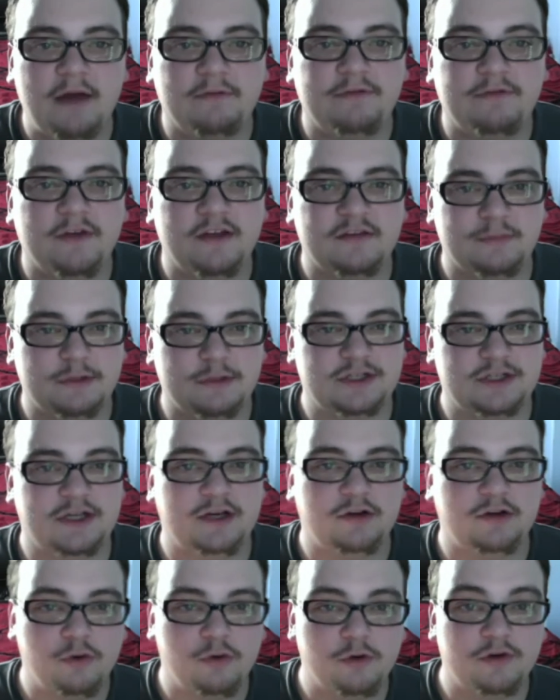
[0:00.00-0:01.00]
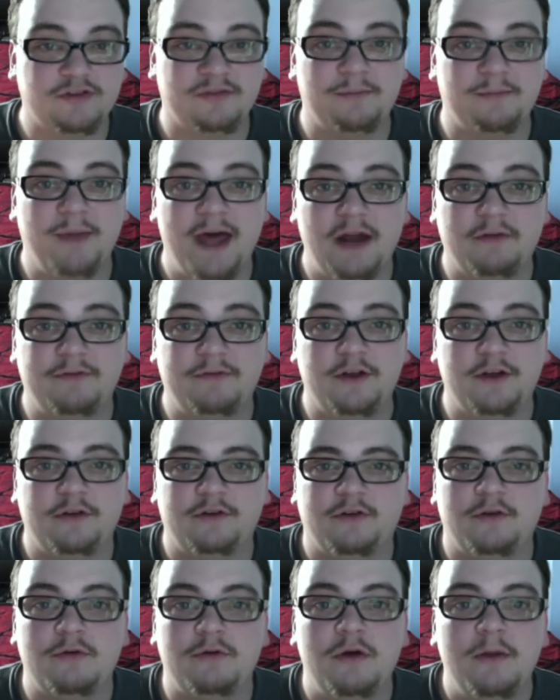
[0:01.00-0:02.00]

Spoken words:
phase, much like Gores and Battle Fader do.